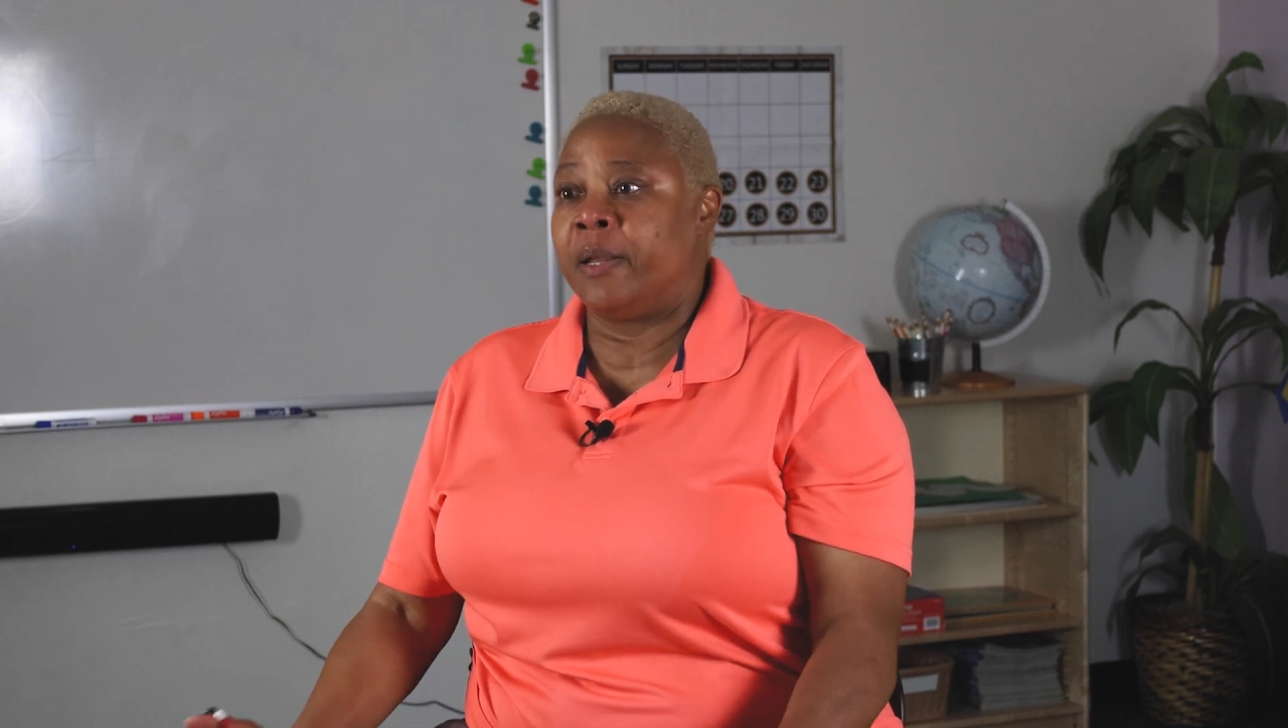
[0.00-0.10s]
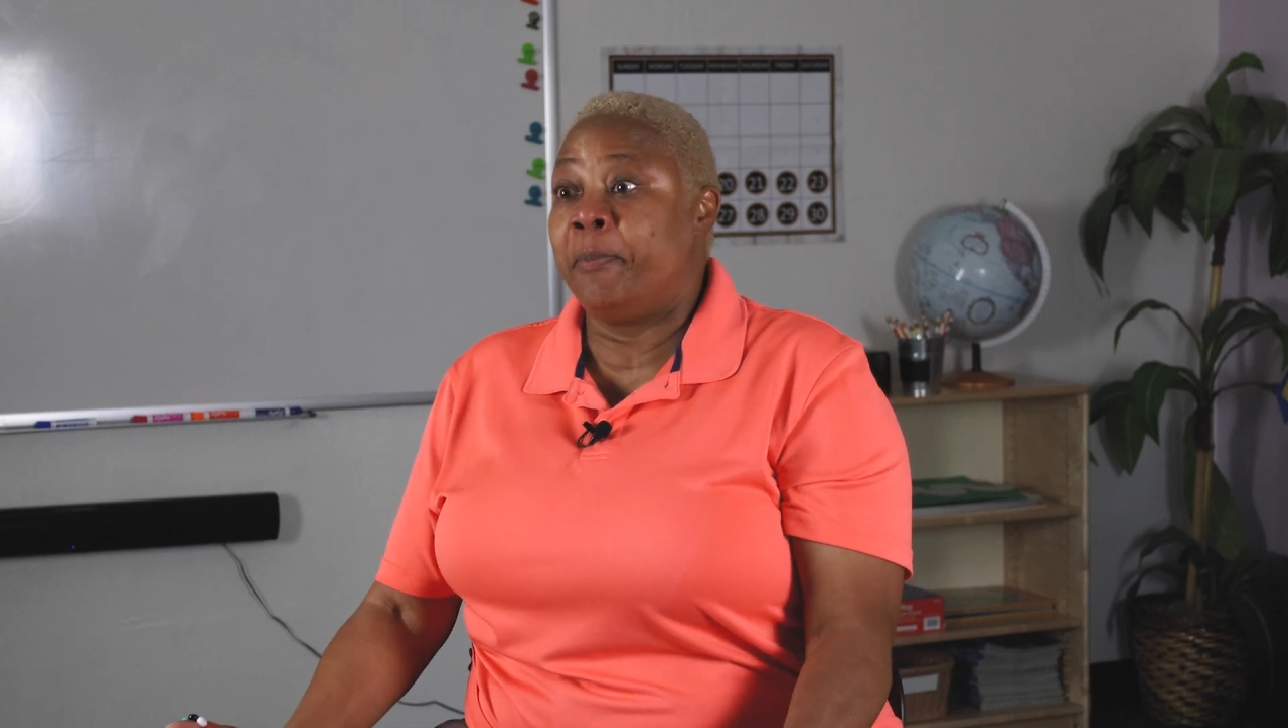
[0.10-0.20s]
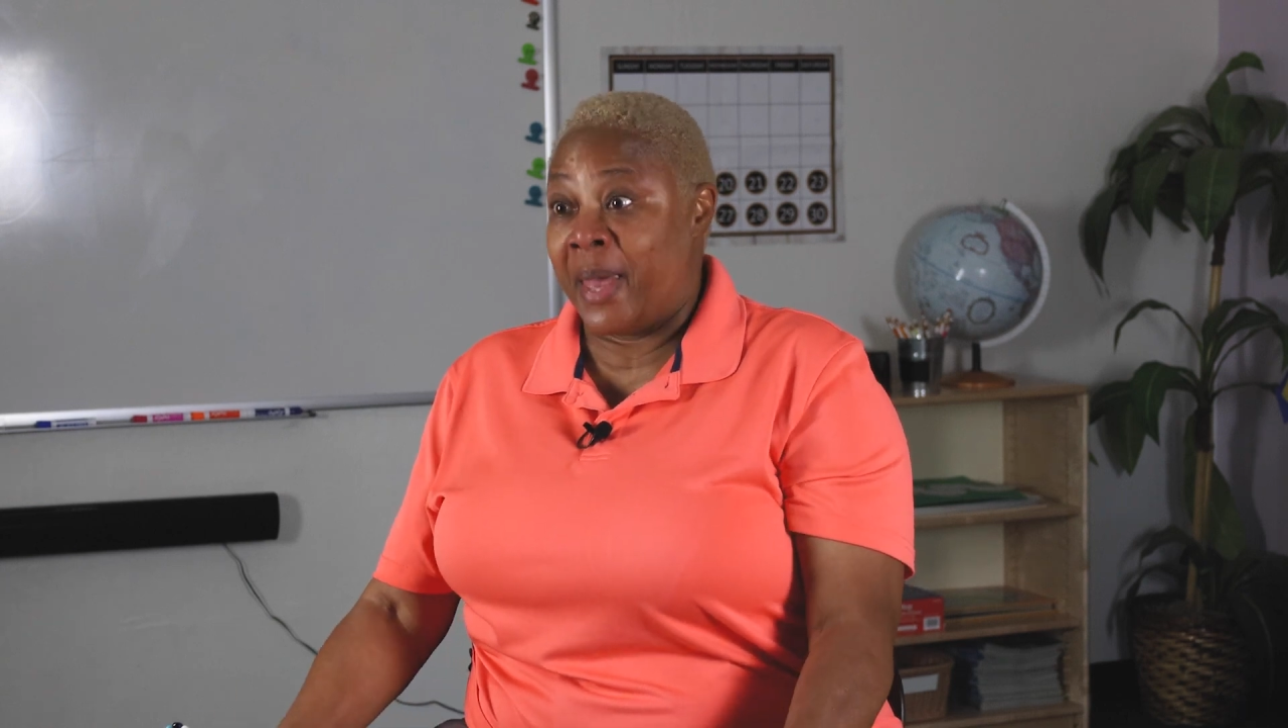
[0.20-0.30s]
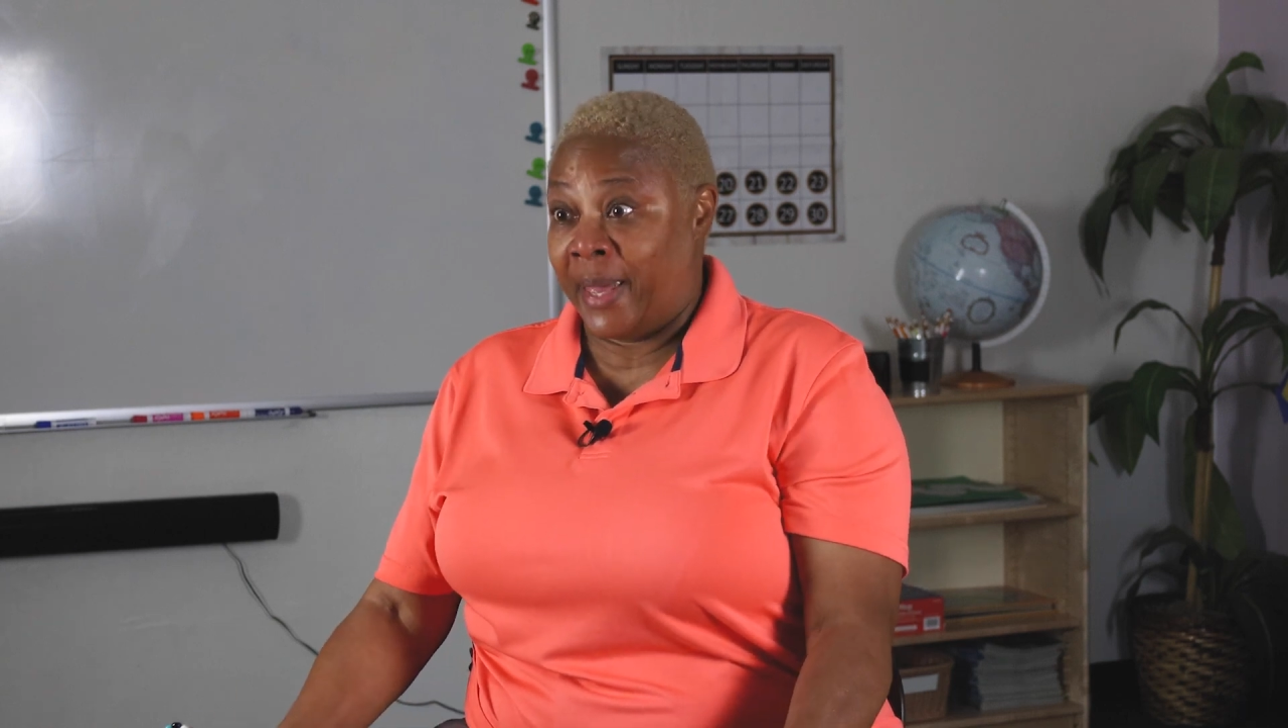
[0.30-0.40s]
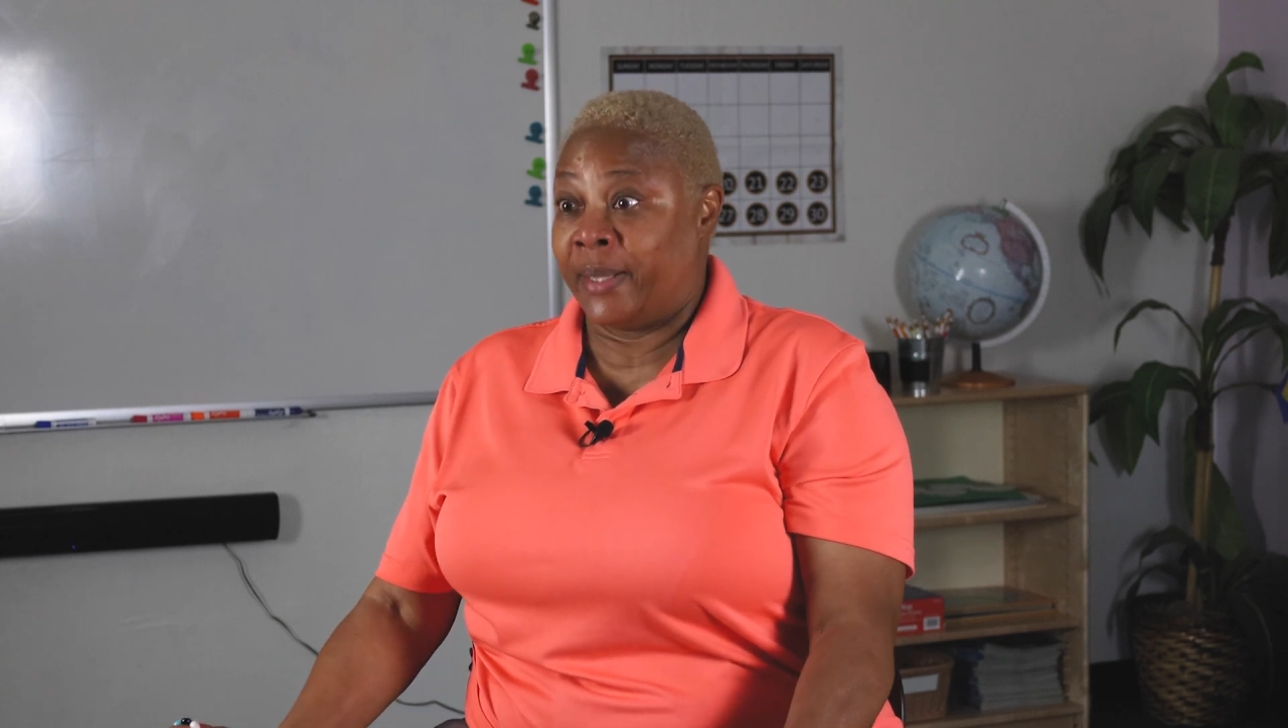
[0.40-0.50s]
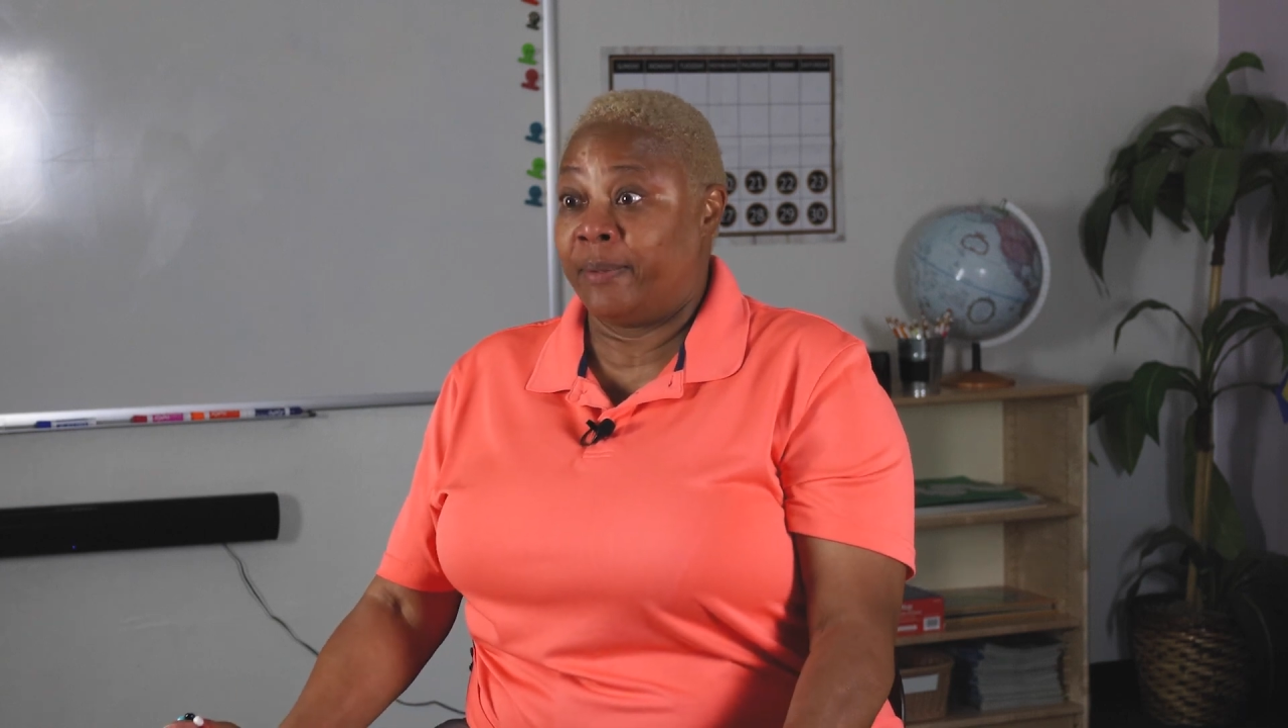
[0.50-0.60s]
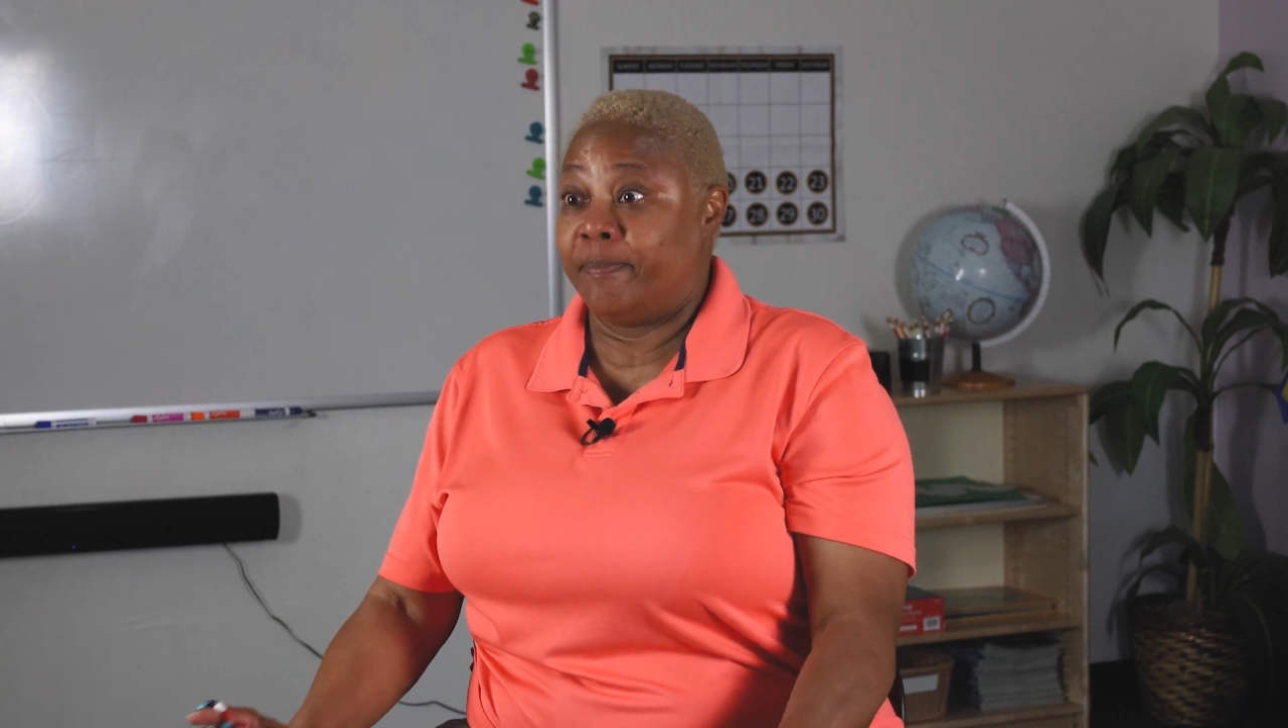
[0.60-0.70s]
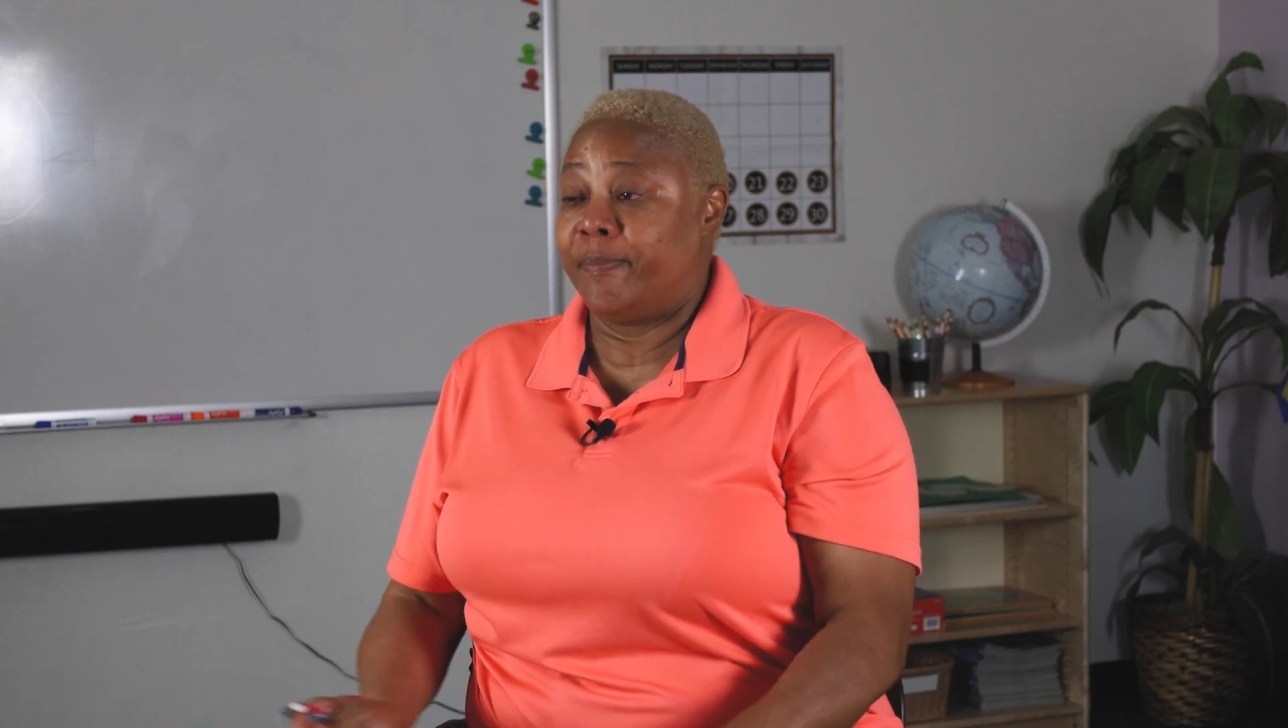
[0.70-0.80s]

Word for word: in the bed